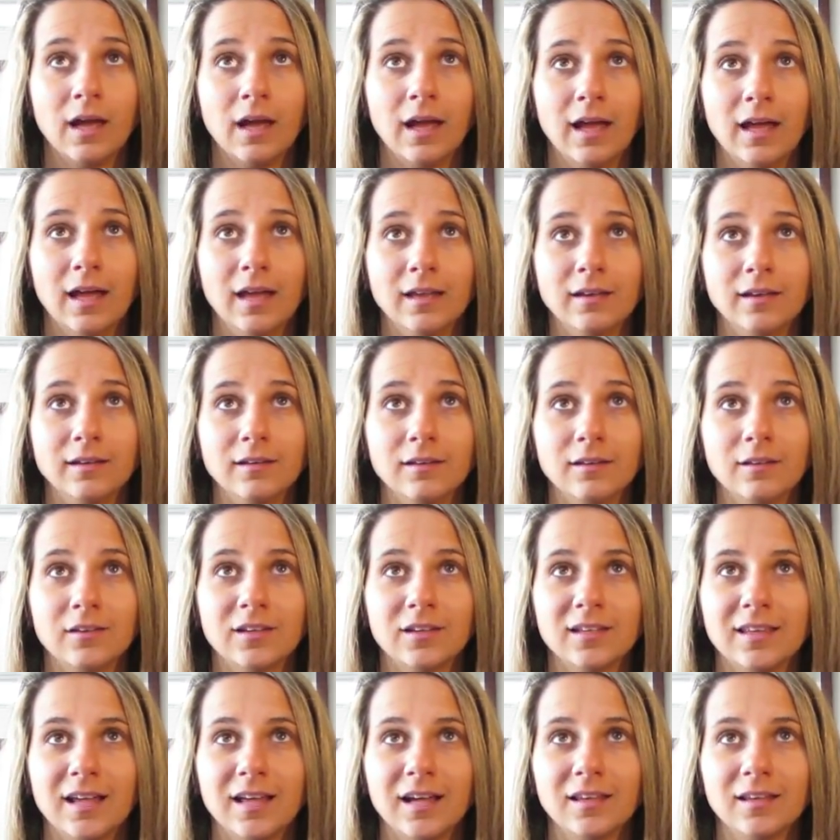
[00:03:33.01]
And
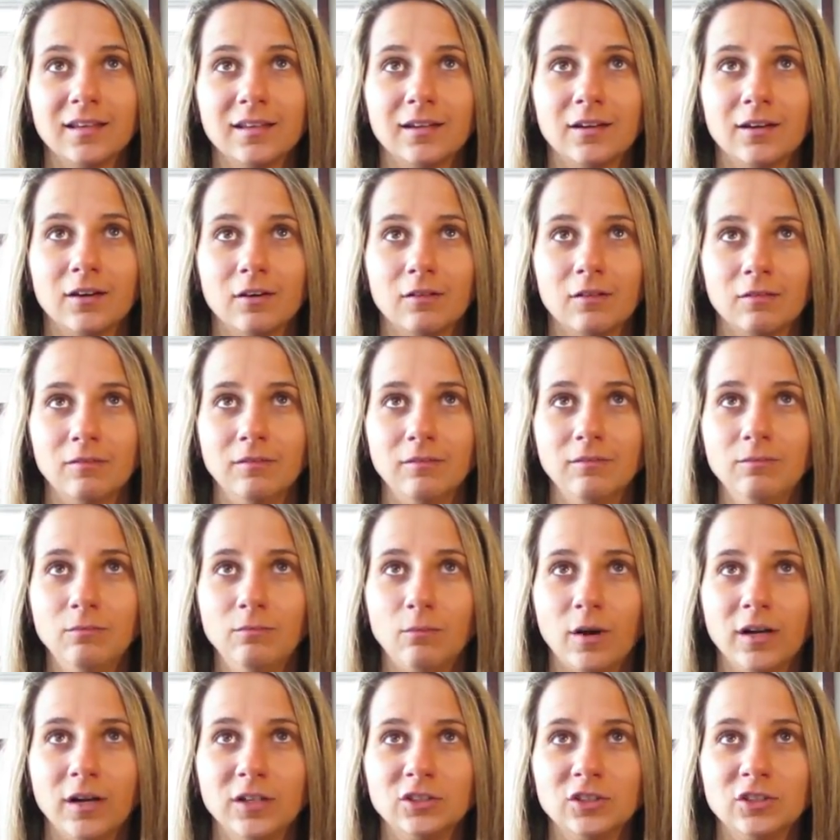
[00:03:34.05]
look at that girl.
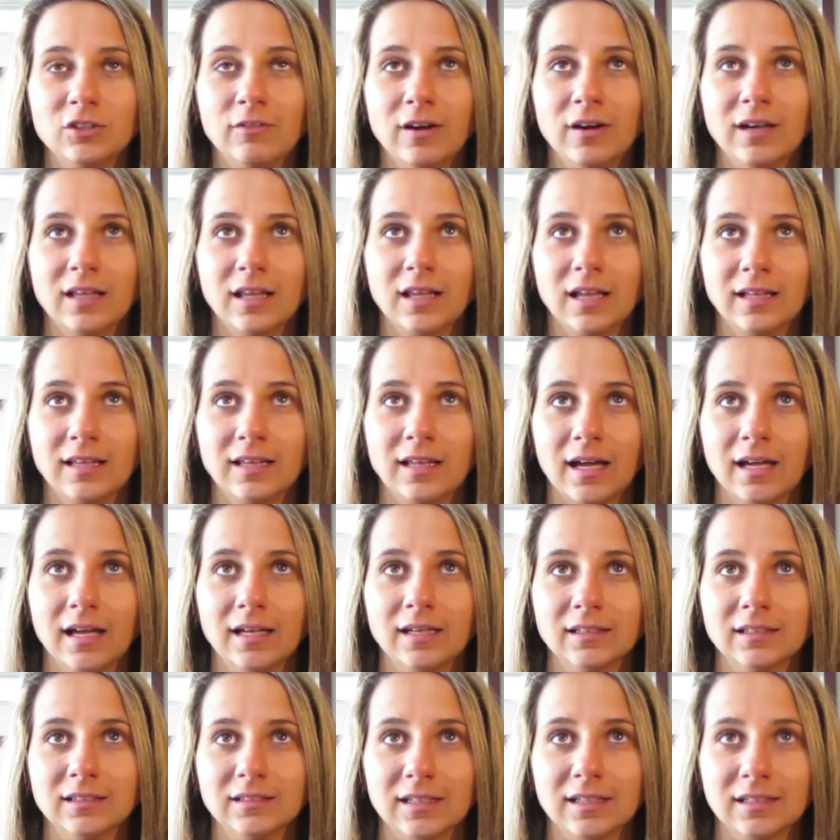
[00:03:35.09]
Why is she running like
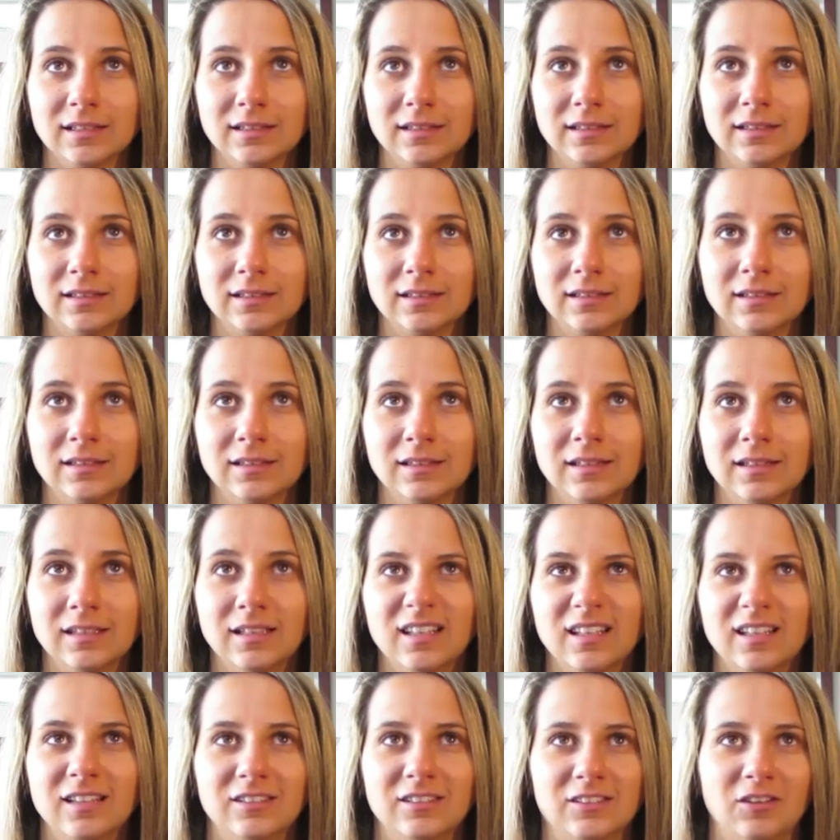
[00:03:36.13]
that? It's like
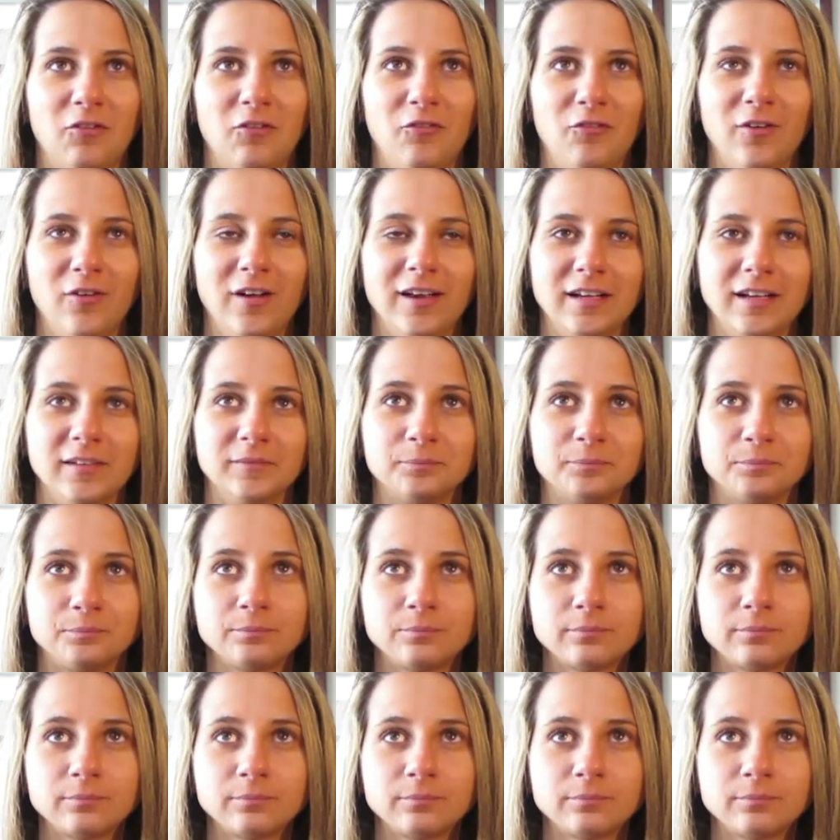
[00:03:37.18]
so funny.